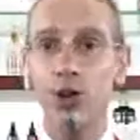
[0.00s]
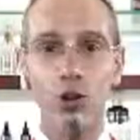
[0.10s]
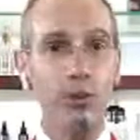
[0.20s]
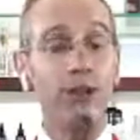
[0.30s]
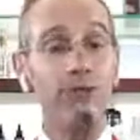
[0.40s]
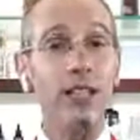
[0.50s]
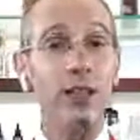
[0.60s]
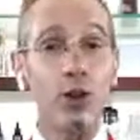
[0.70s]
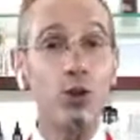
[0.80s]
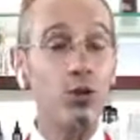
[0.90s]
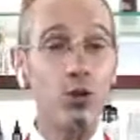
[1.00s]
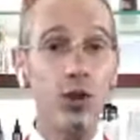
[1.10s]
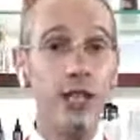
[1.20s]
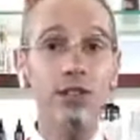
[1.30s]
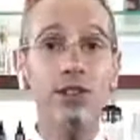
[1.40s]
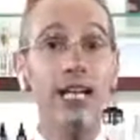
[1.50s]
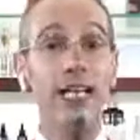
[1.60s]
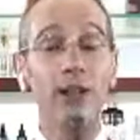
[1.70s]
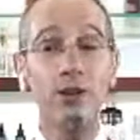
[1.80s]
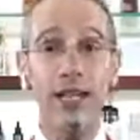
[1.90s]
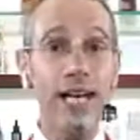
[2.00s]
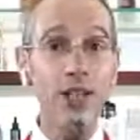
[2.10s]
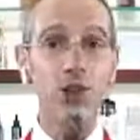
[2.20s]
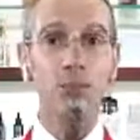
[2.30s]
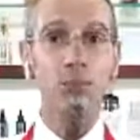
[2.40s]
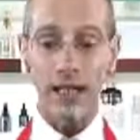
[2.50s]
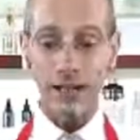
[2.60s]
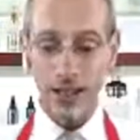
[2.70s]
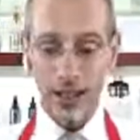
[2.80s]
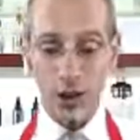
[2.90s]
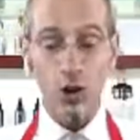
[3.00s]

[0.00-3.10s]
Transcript: you know, to be very close to India and the Asian part.